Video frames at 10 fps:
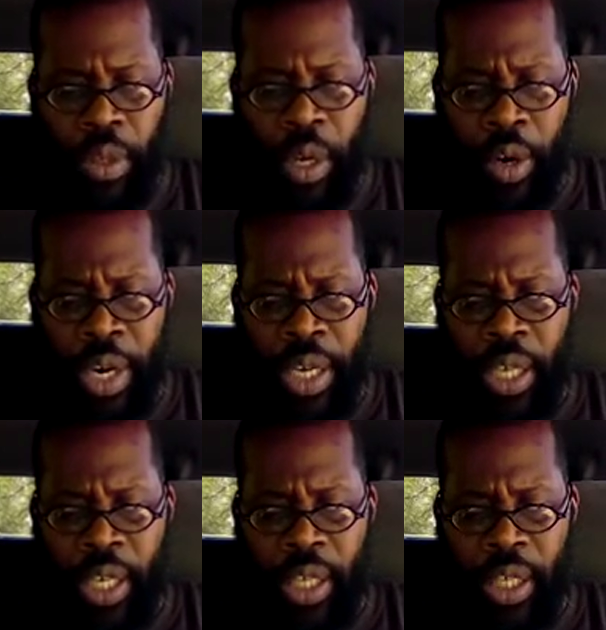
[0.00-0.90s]
All right?
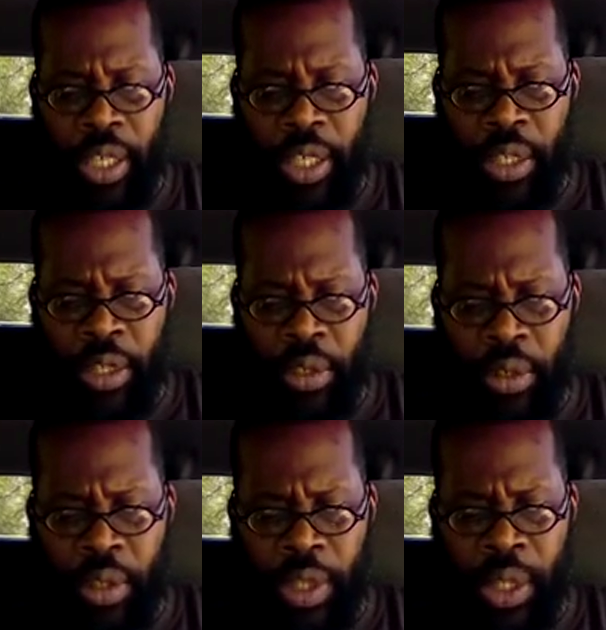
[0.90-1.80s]

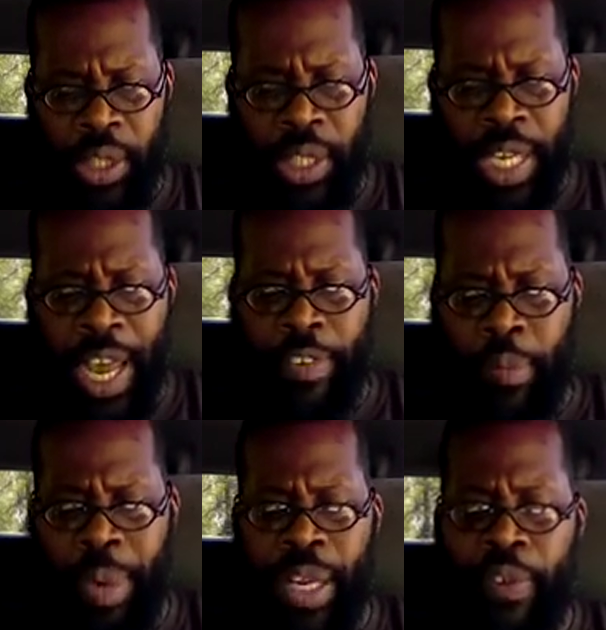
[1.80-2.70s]
So it says, I have
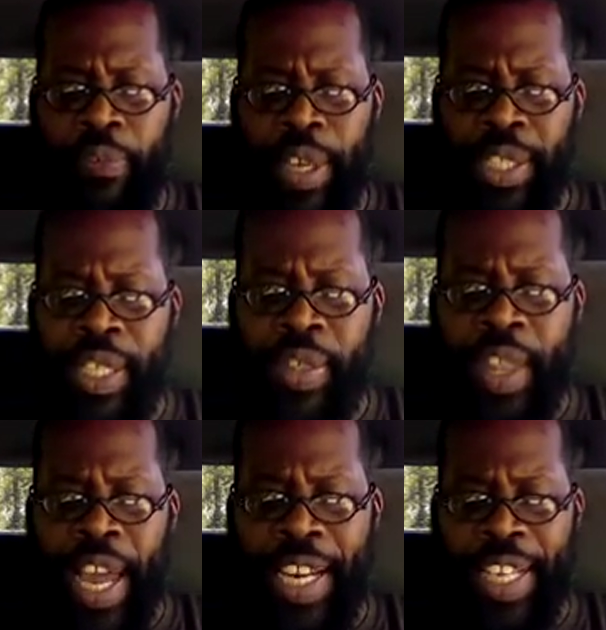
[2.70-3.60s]
manifested
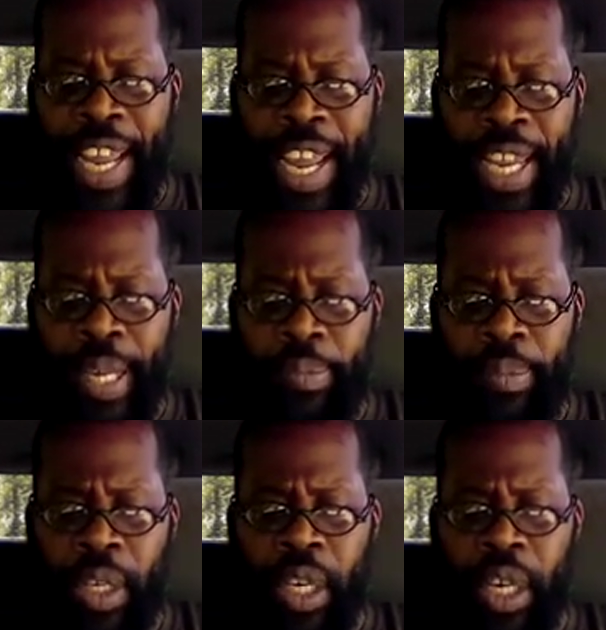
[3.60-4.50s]
thy name
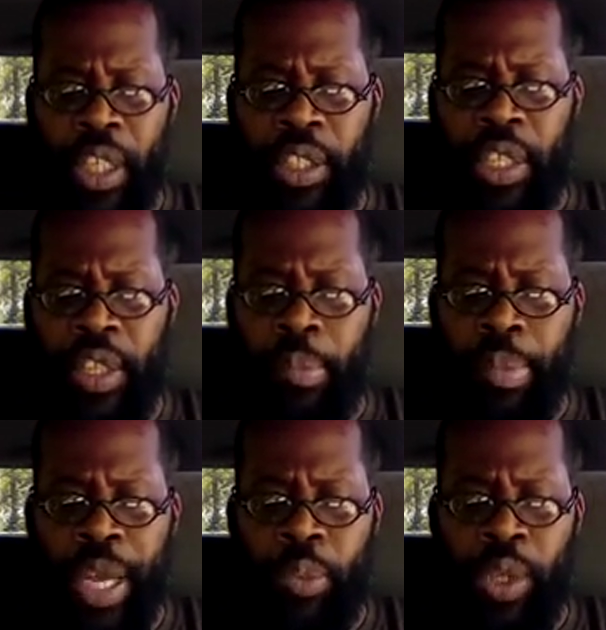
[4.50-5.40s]
unto the
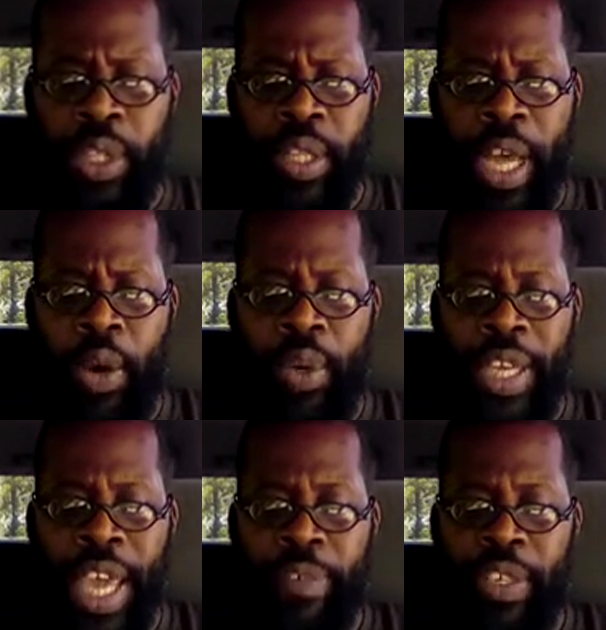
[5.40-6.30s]
men which thou
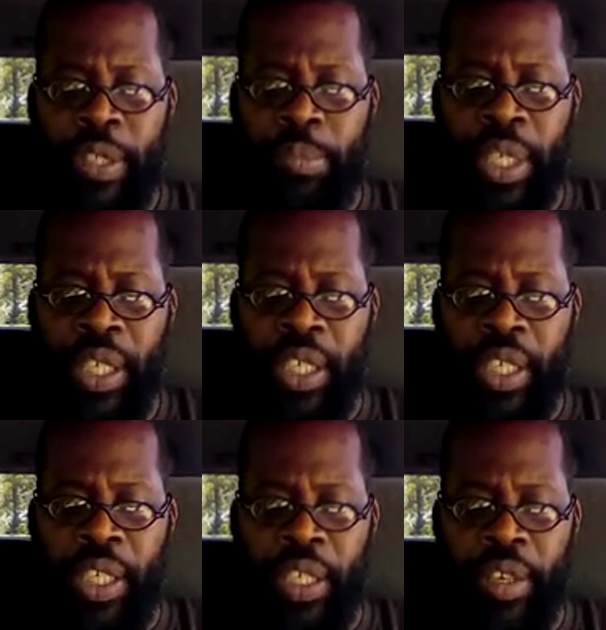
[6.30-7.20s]
gavest me
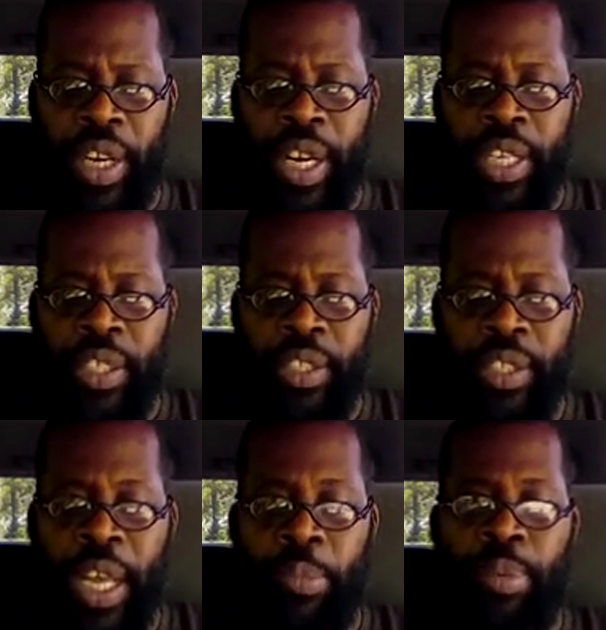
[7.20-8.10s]
Right,
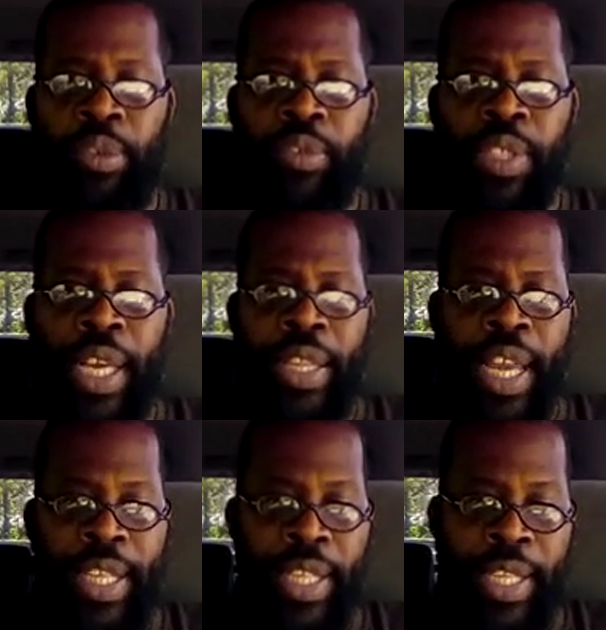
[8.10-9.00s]
So that proves that
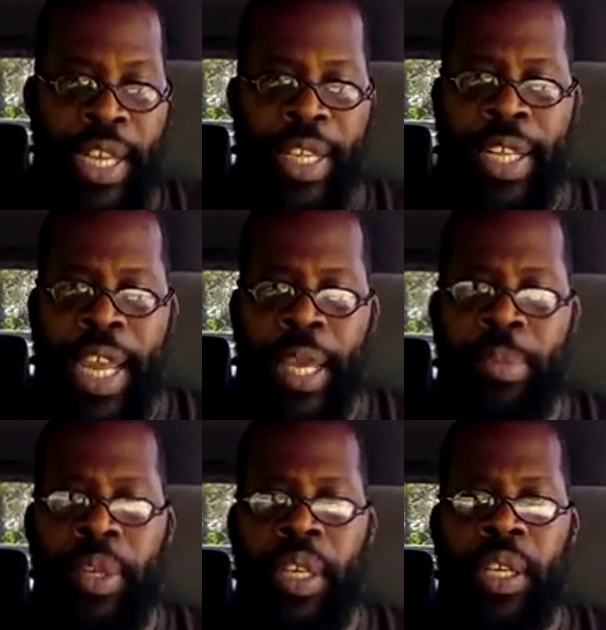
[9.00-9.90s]
that, that name